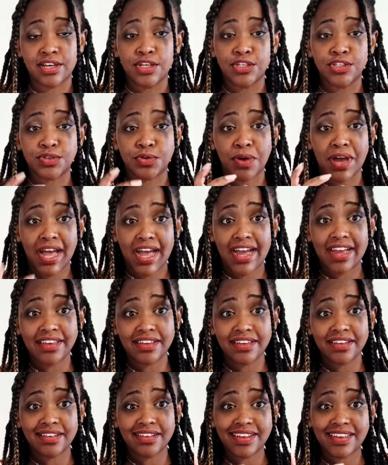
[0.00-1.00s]
So
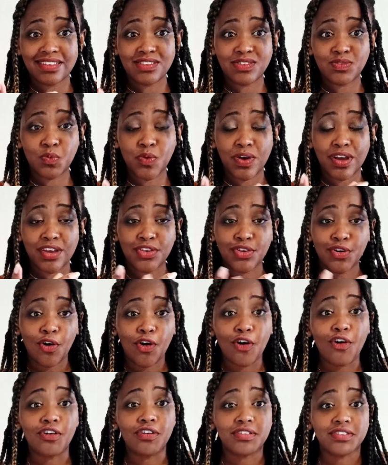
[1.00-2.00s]
iron is where your
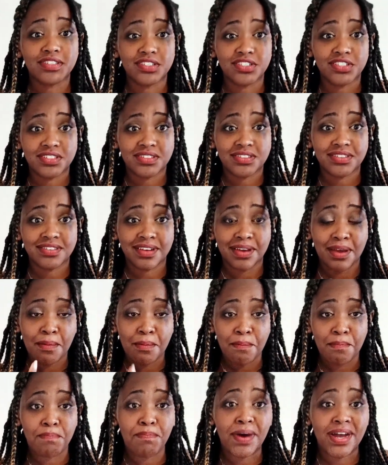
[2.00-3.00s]
oxygen
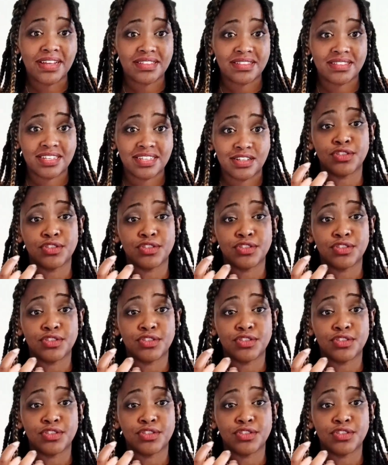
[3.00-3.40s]
binds it.